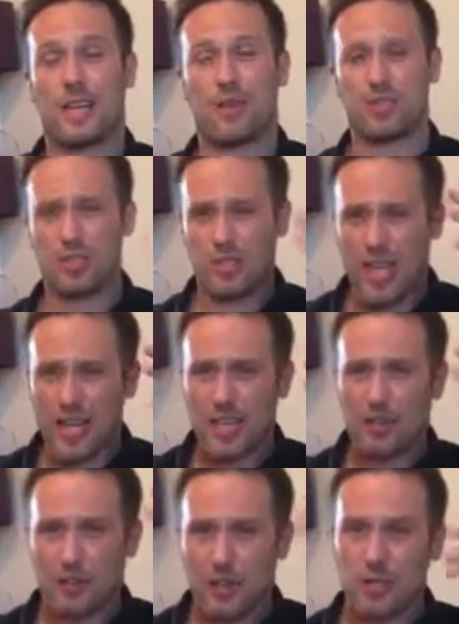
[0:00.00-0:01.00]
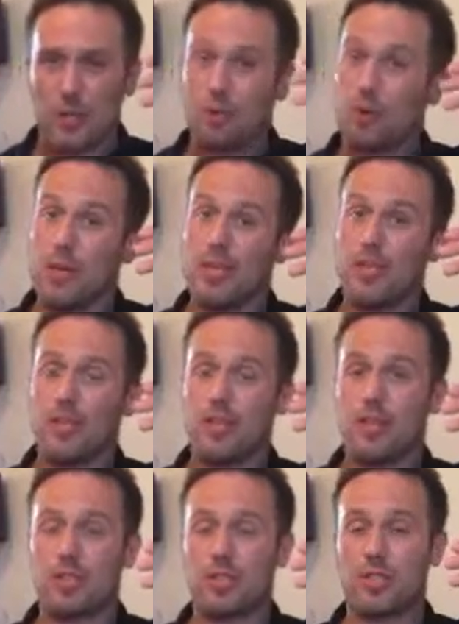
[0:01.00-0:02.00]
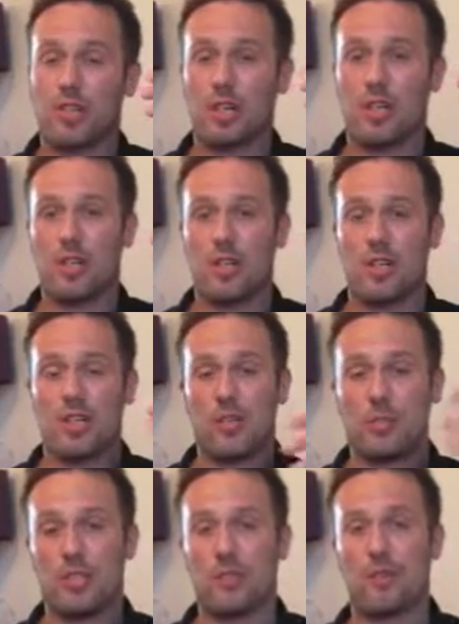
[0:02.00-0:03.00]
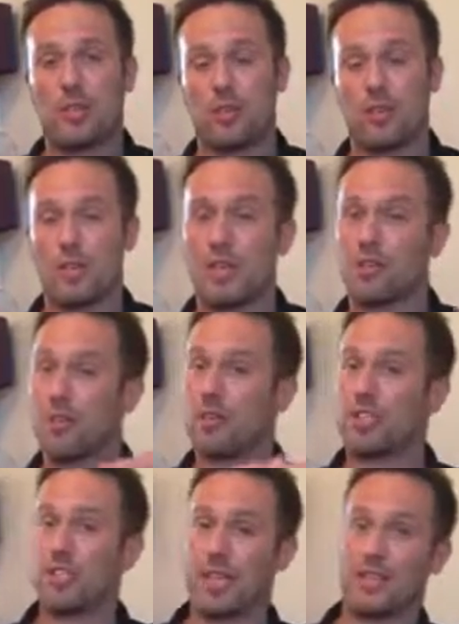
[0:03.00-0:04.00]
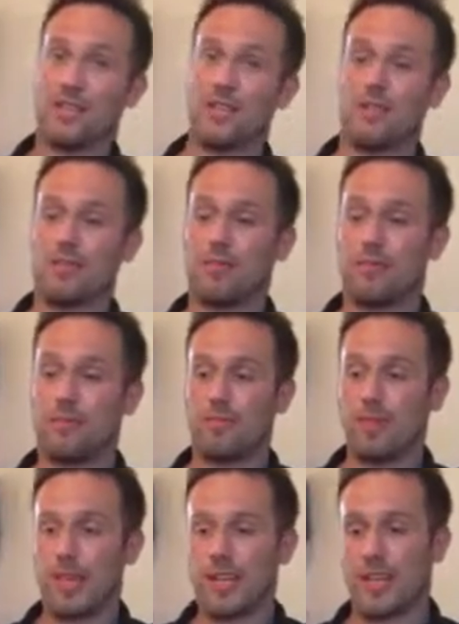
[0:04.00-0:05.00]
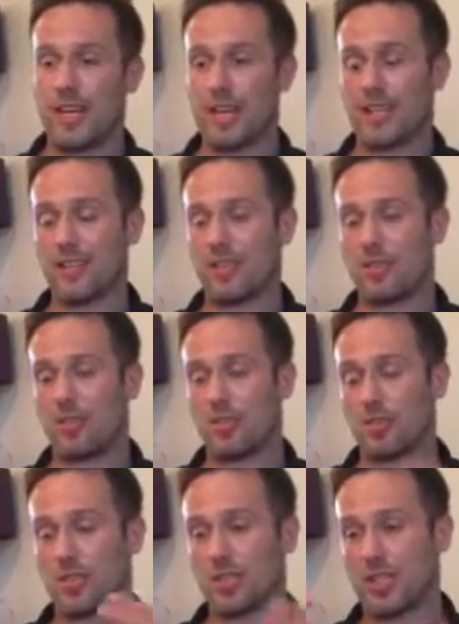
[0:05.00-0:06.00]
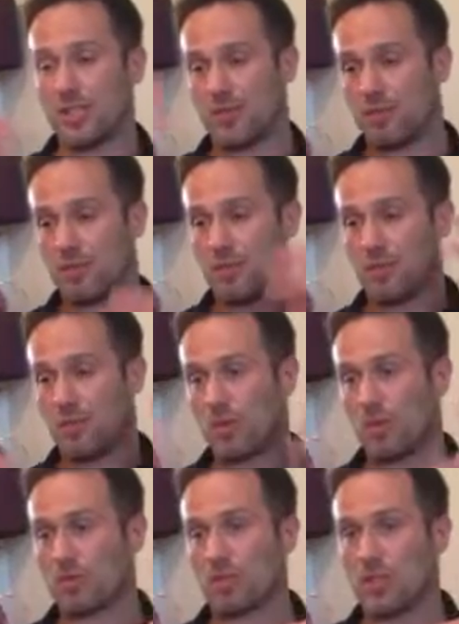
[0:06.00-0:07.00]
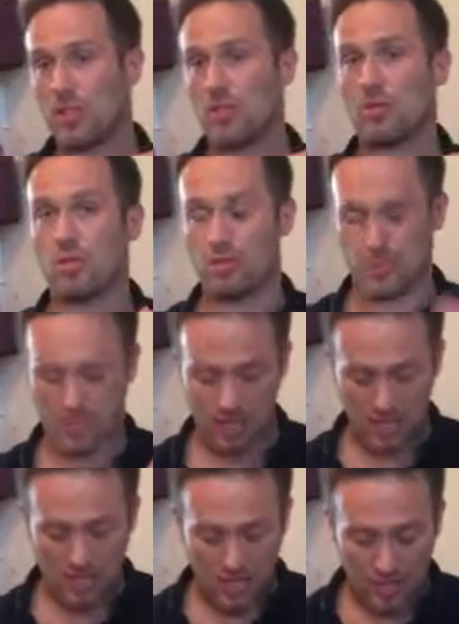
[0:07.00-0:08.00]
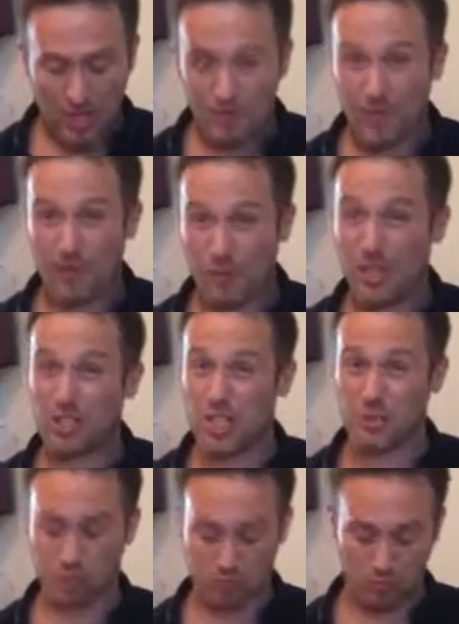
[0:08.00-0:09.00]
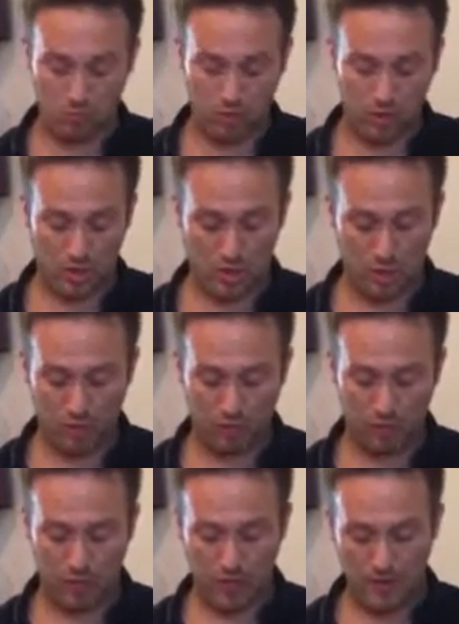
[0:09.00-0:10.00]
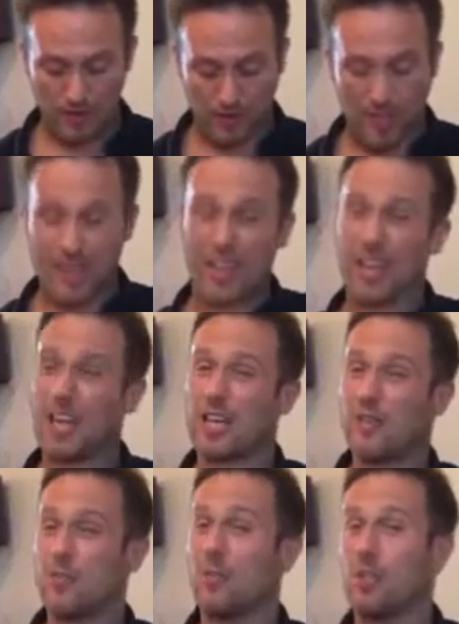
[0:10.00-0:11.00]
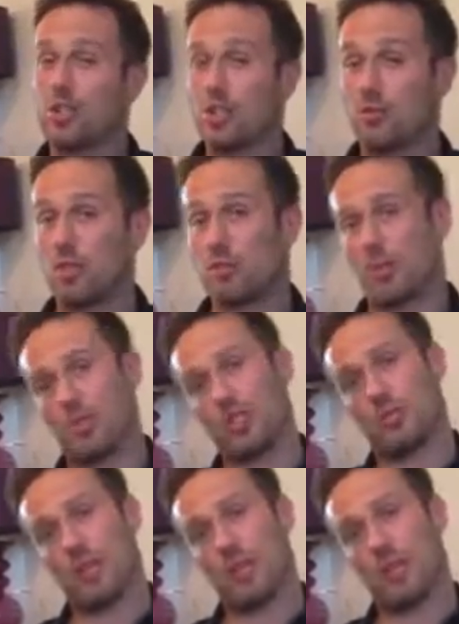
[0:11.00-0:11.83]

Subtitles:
I was learning about my new brain, you know, so it was difficult. They couldn't understand me, and I couldn't understand what I was going through. So that first year was tough, and I had a lack of emotional response